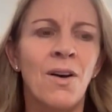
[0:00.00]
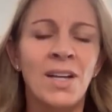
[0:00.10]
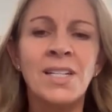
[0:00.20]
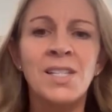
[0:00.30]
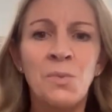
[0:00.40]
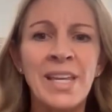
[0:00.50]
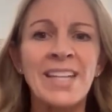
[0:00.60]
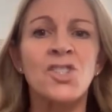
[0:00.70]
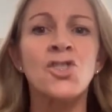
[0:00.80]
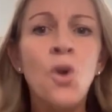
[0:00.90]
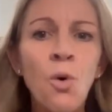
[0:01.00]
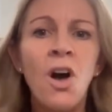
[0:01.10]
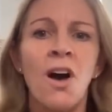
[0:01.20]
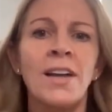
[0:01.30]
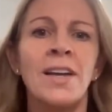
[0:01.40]
honestly, we get so
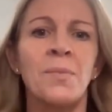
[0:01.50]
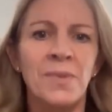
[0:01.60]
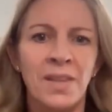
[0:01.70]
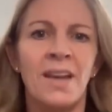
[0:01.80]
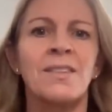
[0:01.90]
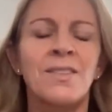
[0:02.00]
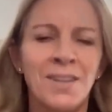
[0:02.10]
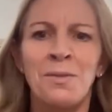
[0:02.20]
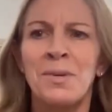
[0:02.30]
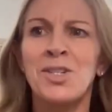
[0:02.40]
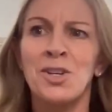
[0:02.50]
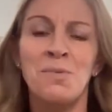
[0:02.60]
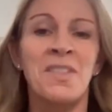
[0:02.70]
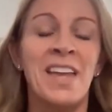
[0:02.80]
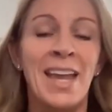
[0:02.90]
caught up in that. Everybody talks
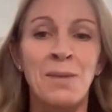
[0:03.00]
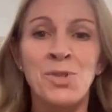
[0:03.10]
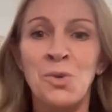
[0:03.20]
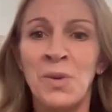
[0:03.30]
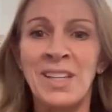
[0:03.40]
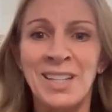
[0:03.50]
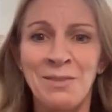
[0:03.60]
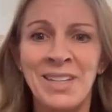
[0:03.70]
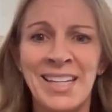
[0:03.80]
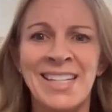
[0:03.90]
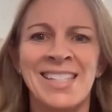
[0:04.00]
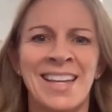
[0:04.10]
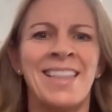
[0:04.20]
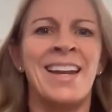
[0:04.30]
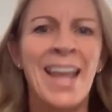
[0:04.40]
about the hamster wheel, and it really is
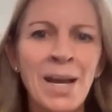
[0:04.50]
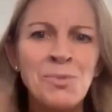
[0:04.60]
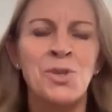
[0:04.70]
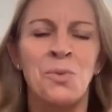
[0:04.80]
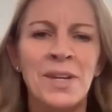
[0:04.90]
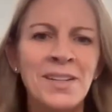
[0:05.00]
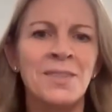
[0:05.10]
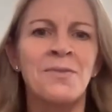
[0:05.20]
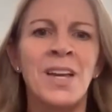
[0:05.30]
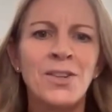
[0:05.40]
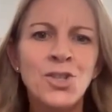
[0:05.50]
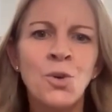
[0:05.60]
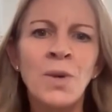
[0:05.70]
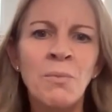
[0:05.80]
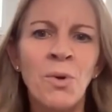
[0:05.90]
like that hamster wheel of
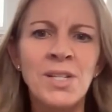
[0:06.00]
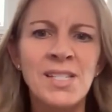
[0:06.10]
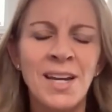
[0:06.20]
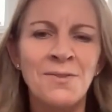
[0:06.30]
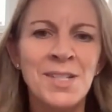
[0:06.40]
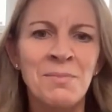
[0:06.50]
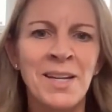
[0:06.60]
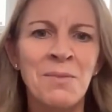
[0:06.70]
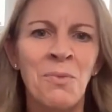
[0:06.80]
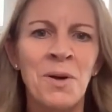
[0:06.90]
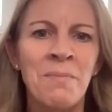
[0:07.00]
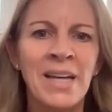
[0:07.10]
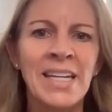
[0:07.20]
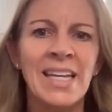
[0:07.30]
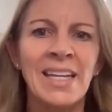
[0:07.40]
doing more stuff to make more
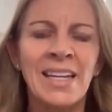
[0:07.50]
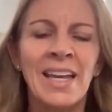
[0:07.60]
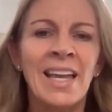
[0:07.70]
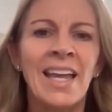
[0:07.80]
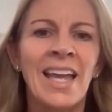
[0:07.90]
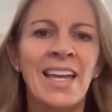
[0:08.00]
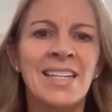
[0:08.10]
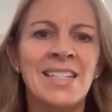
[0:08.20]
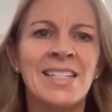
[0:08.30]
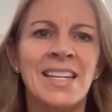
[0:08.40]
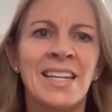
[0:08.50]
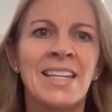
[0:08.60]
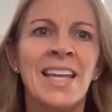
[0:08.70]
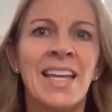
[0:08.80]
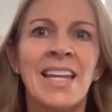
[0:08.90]
money. And
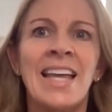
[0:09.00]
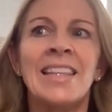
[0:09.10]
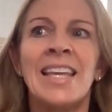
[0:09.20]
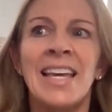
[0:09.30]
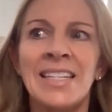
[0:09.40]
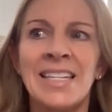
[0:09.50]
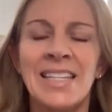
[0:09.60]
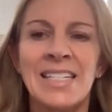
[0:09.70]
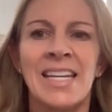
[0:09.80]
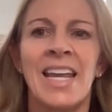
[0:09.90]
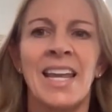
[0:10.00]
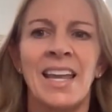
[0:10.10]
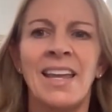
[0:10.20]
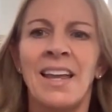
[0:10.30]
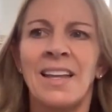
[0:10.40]
yet at the end of the
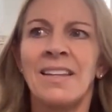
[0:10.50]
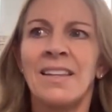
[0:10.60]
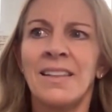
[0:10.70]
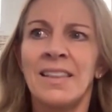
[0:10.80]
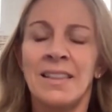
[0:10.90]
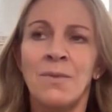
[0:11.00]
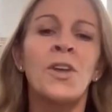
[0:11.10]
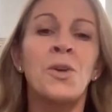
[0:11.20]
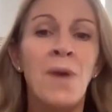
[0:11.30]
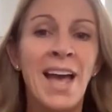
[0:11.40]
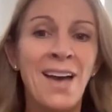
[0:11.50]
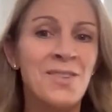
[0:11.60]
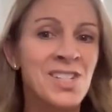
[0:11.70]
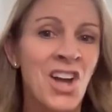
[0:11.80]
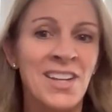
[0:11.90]
day, what you have
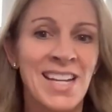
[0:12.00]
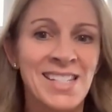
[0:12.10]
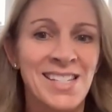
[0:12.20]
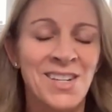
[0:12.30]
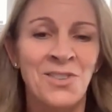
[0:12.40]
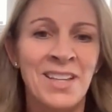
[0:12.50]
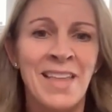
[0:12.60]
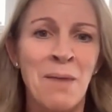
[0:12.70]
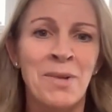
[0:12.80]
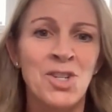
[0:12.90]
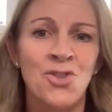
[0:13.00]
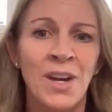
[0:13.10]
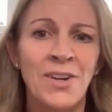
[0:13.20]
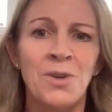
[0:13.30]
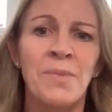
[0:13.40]
is not necessarily that much
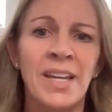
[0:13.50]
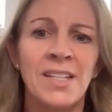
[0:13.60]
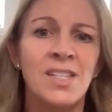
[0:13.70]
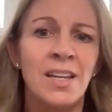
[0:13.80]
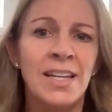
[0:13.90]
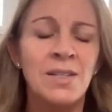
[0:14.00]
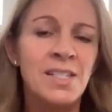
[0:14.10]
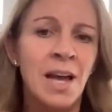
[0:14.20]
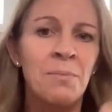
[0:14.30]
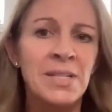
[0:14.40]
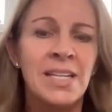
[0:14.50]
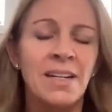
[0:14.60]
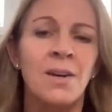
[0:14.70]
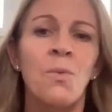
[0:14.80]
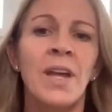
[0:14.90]
greater because it's not been
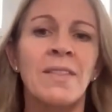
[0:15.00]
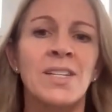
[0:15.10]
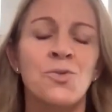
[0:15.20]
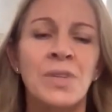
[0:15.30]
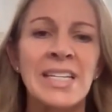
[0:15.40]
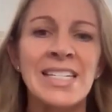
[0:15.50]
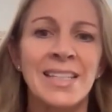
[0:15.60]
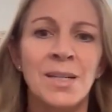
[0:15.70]
done in a way that's really